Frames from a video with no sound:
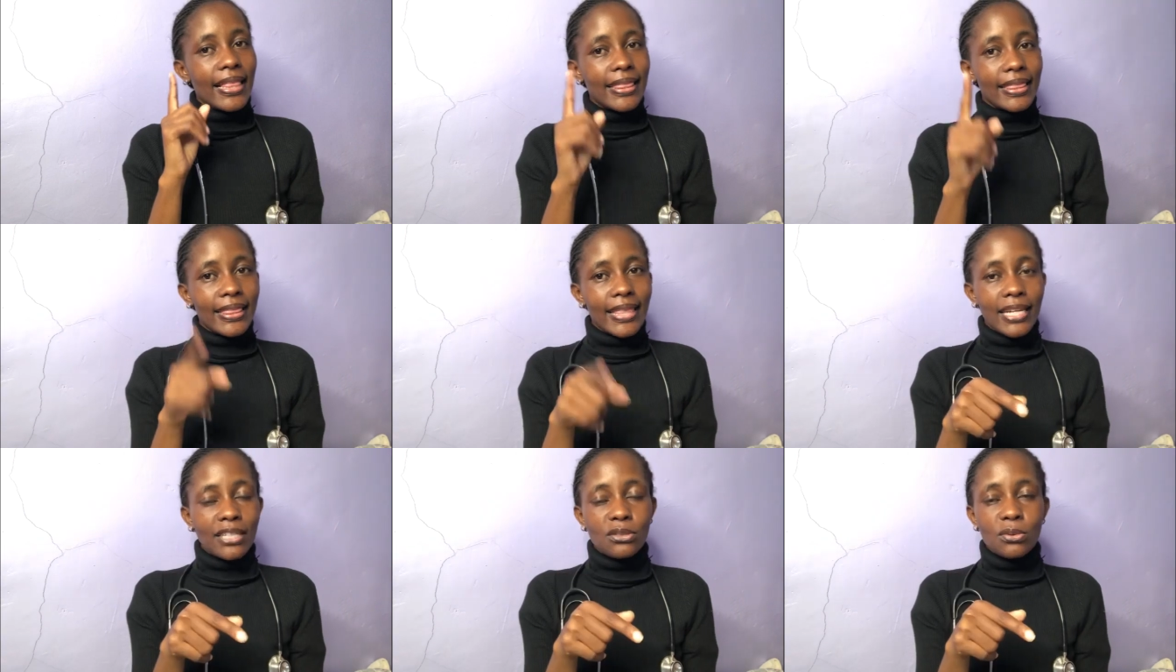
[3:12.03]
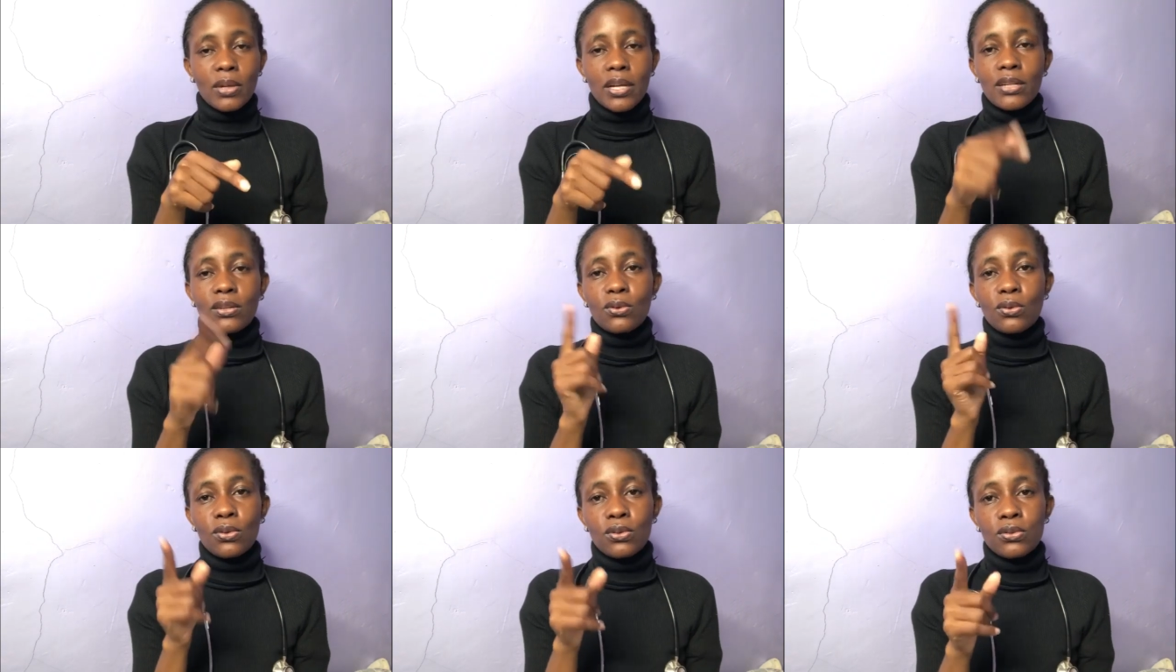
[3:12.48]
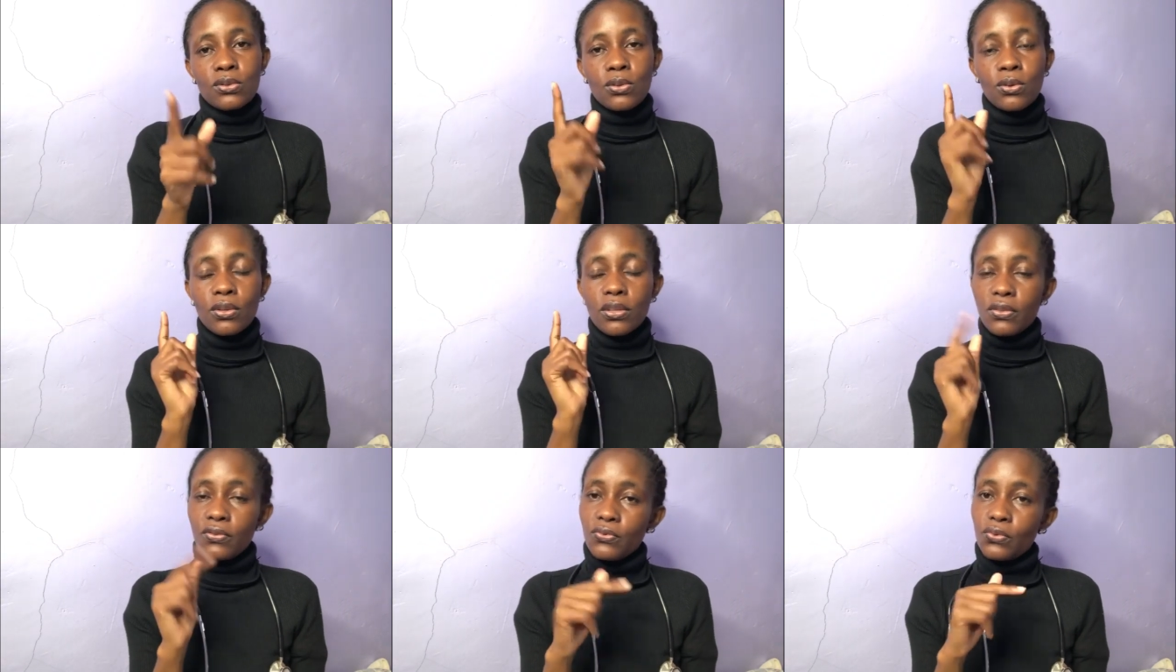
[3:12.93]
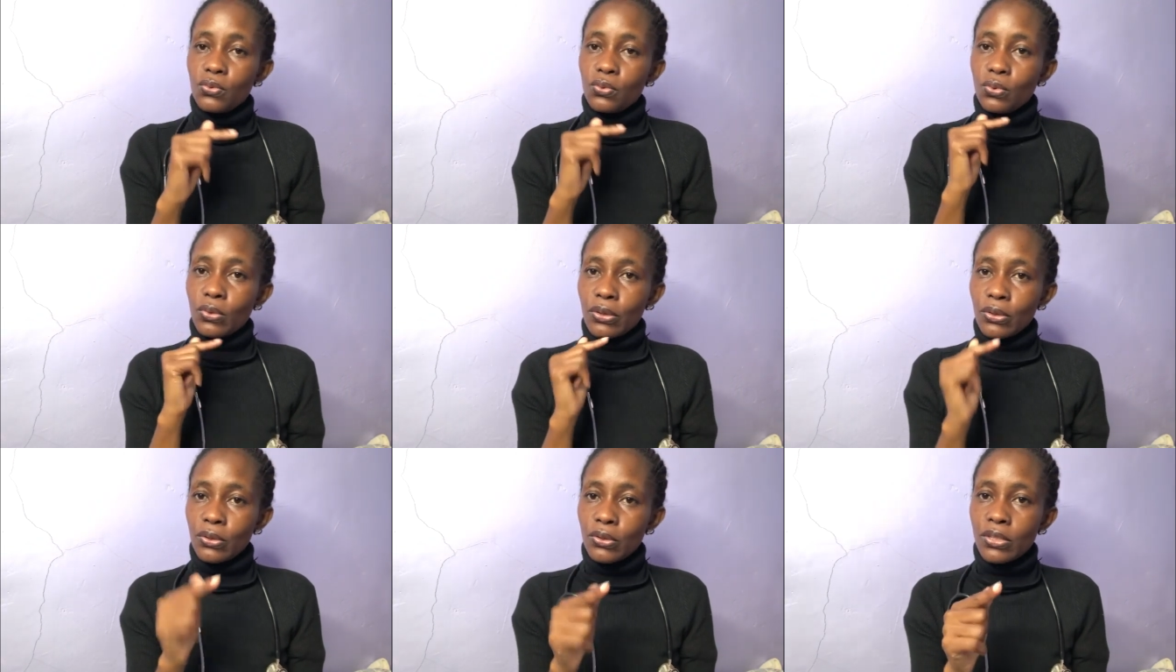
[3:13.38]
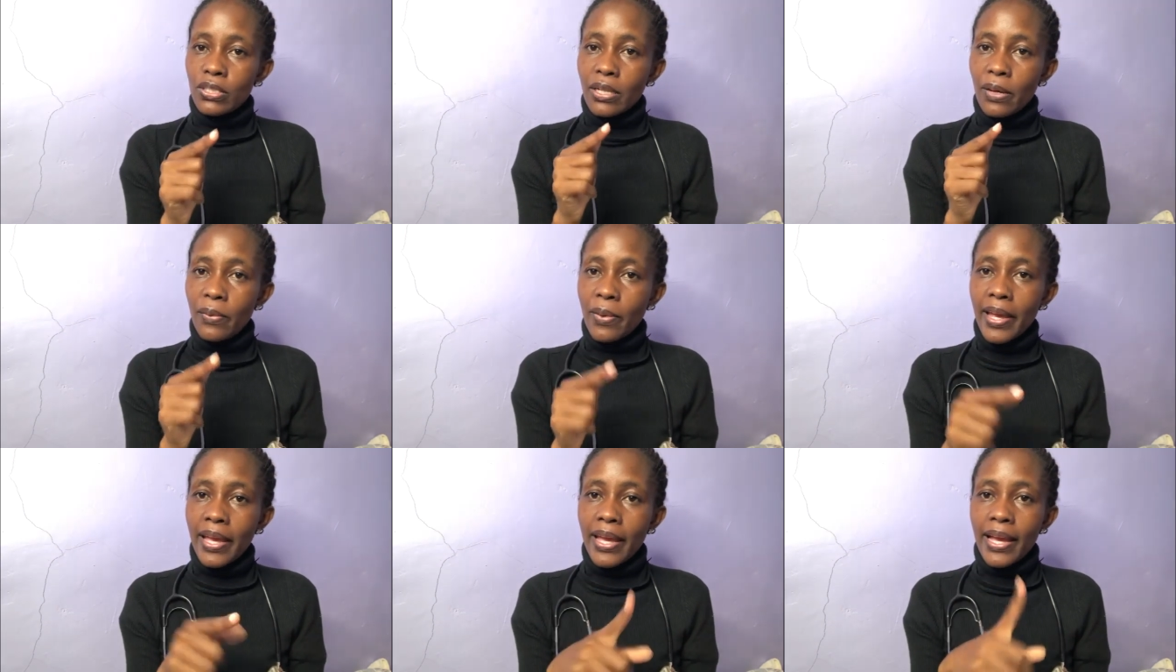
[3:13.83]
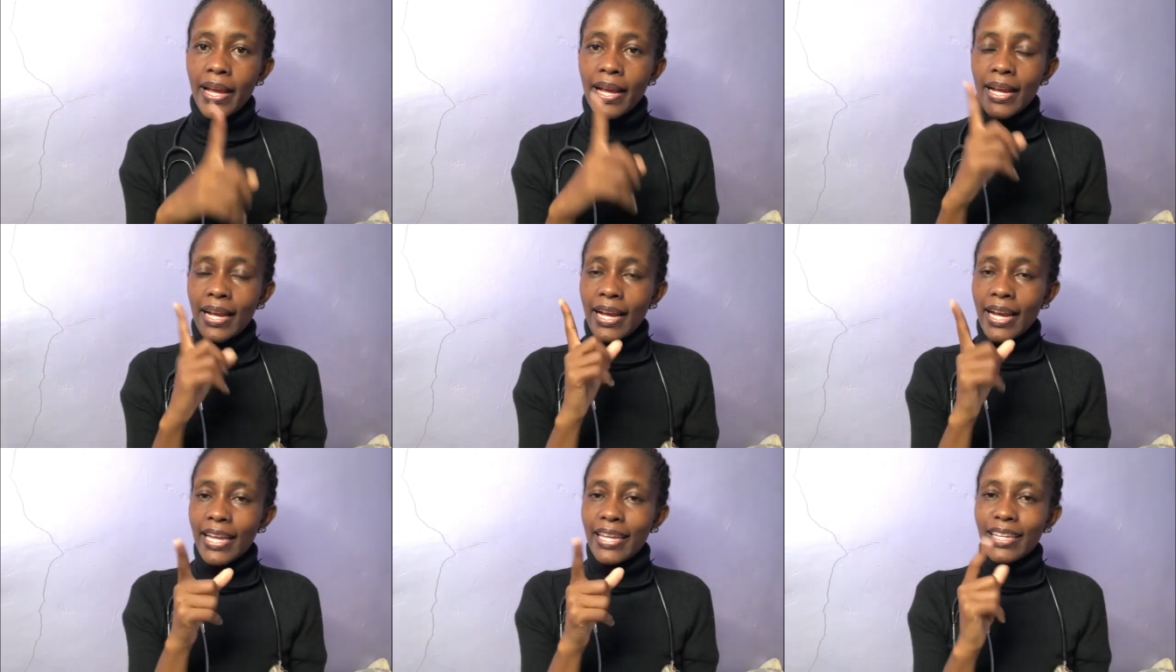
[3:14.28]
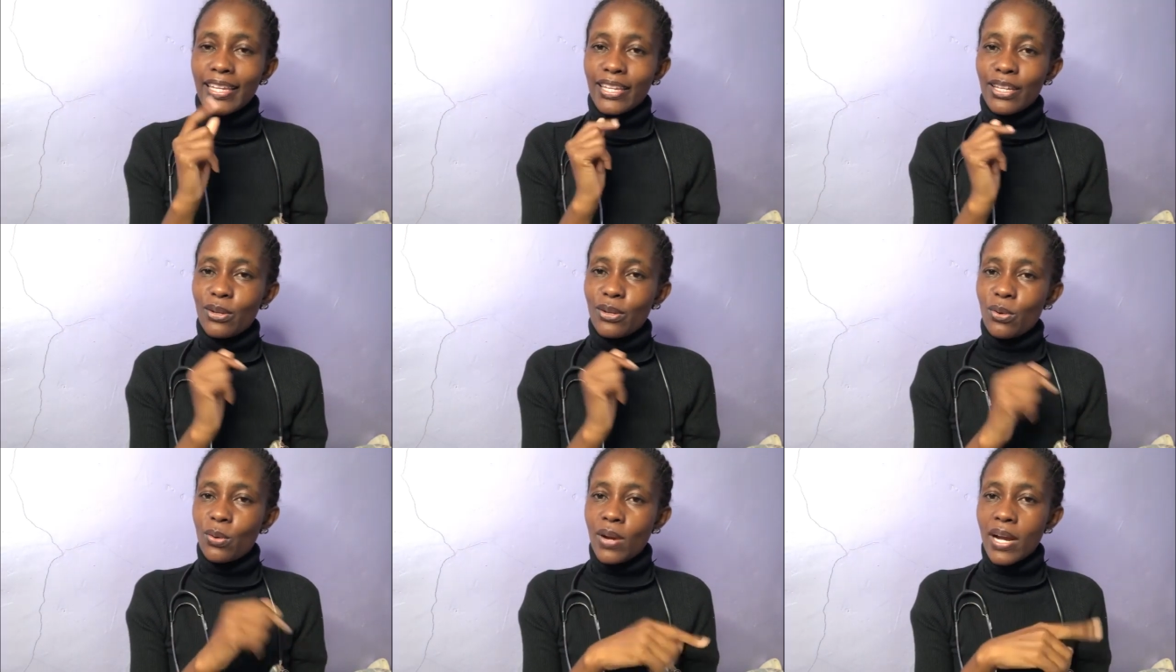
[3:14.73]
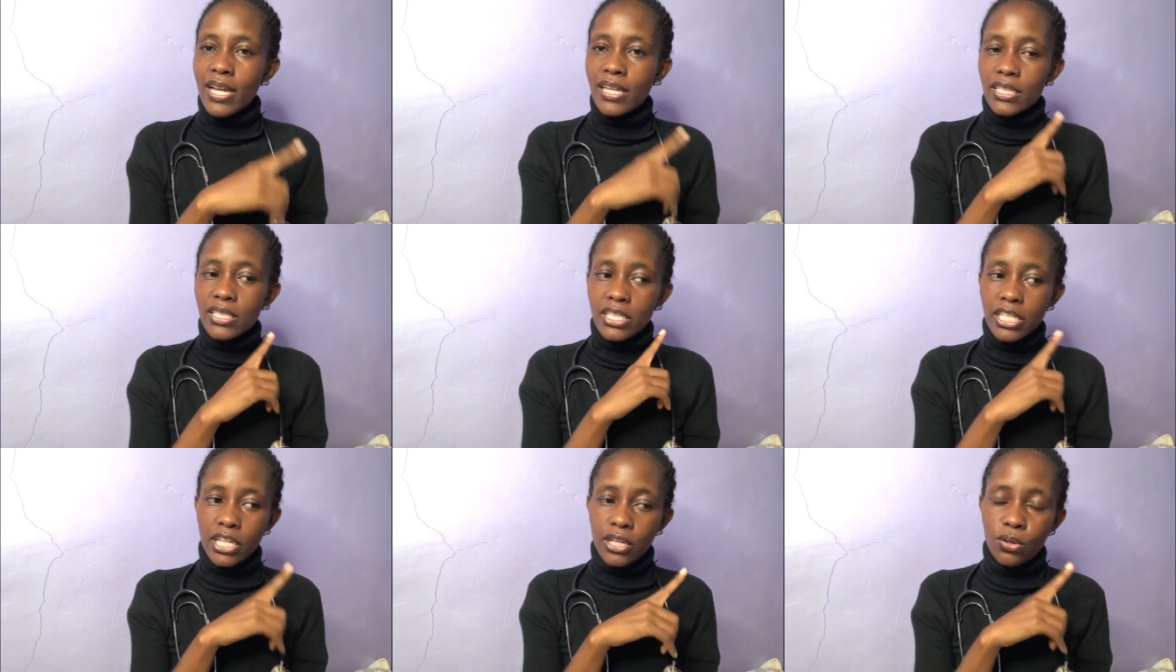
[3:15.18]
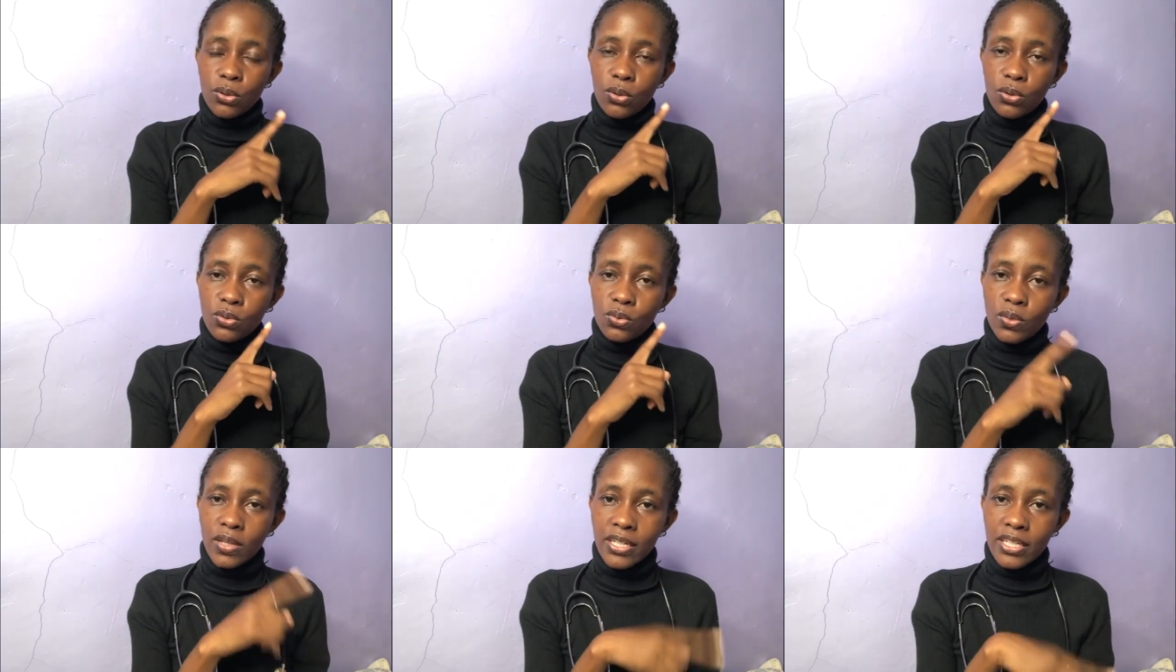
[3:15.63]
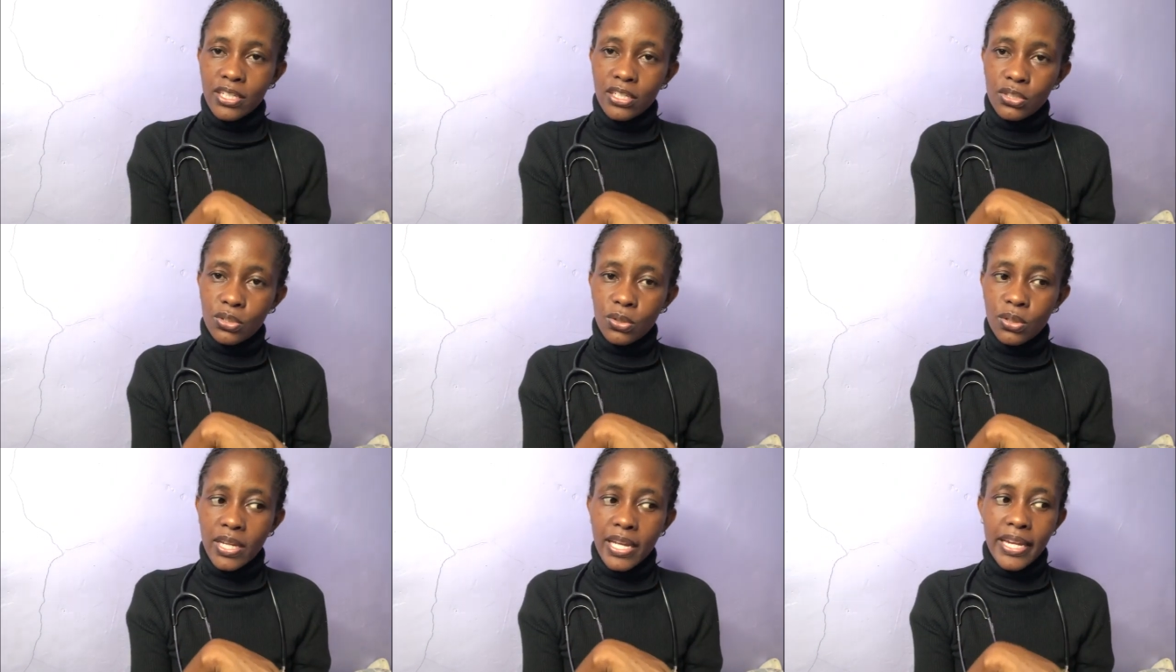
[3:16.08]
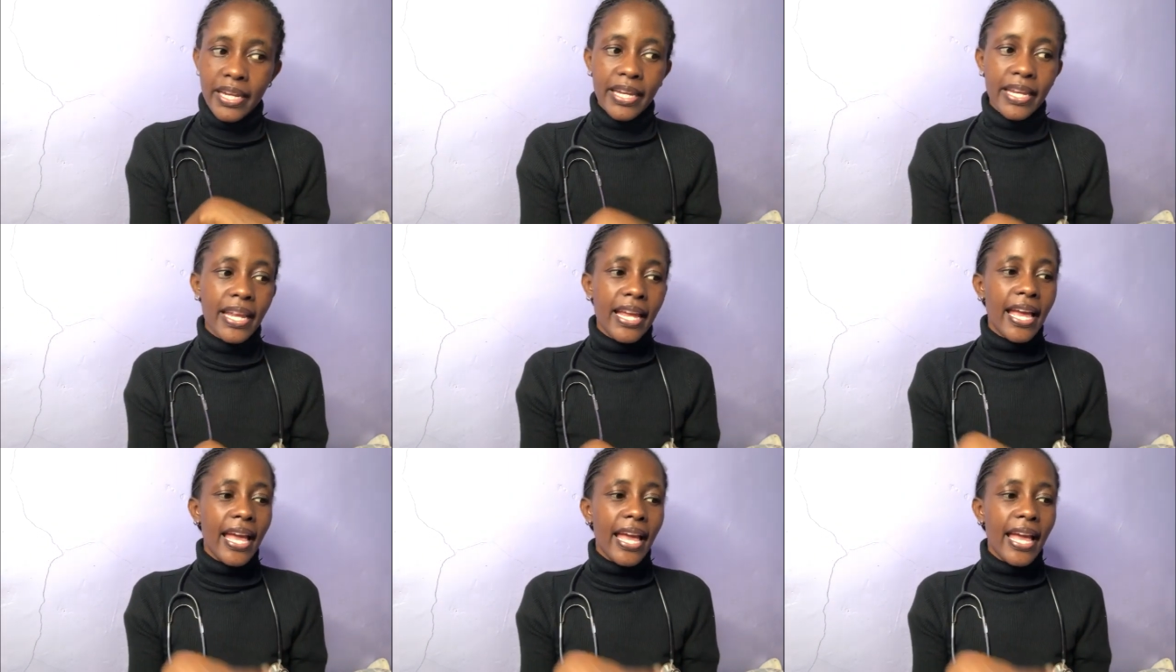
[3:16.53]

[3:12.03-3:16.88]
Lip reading: That one also, if you are not aware, kindly go and check on your dictionary.